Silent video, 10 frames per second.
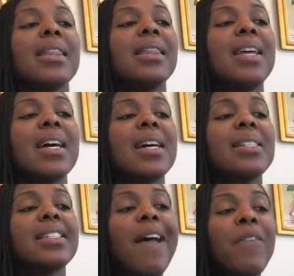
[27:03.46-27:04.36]
The
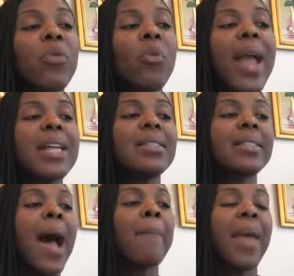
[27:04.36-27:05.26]
seventh way,
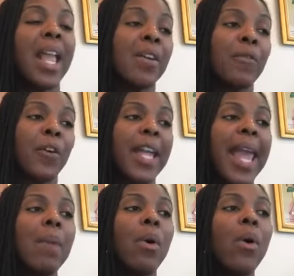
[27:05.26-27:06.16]
stop paying for
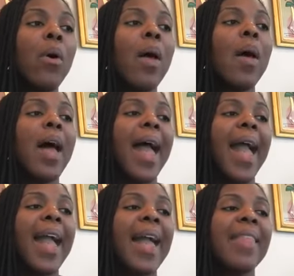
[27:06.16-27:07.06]
cable.
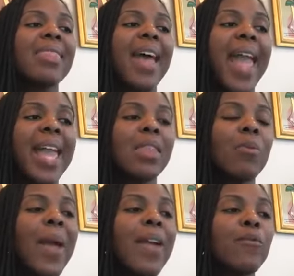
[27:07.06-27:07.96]
And the
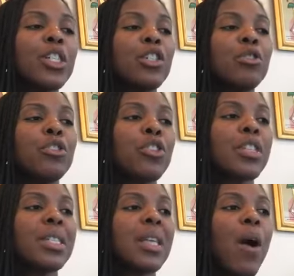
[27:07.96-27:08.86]
eighth way, reduce
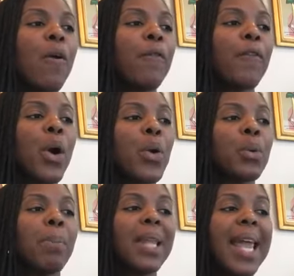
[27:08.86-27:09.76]
your cell
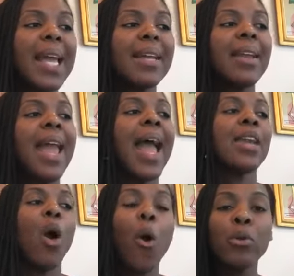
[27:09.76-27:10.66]
phone plan
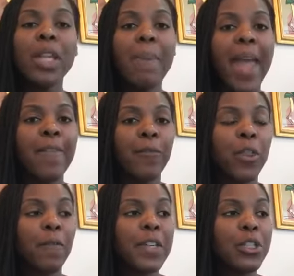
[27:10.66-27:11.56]
and only pay
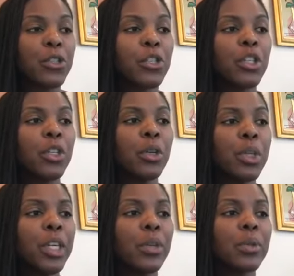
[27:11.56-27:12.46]
for the features you
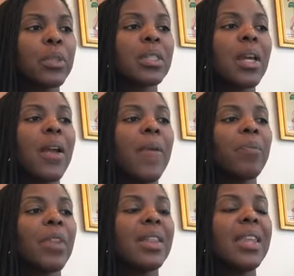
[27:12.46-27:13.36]
use.
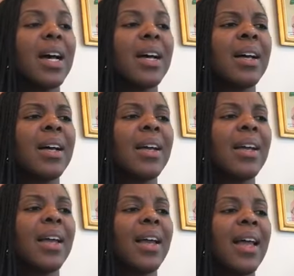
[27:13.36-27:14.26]
The
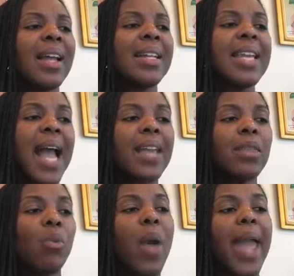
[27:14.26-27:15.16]

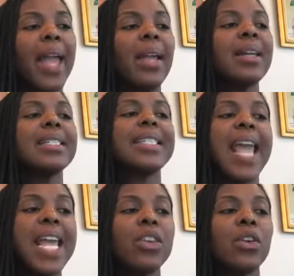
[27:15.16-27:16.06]
ninth way,
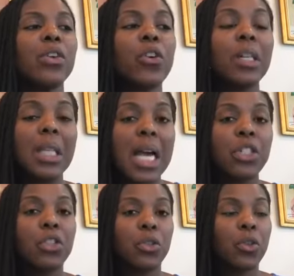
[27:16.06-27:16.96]
take your
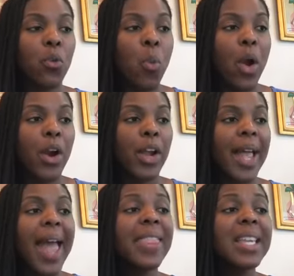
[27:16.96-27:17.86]
lunch to work.
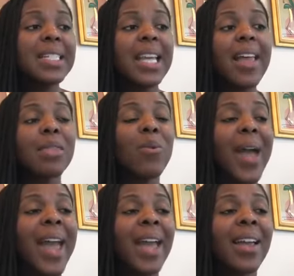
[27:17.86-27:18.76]
And the 10th
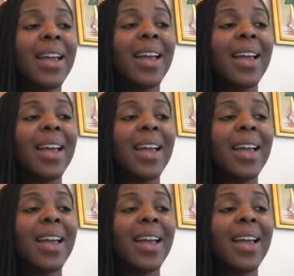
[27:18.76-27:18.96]
way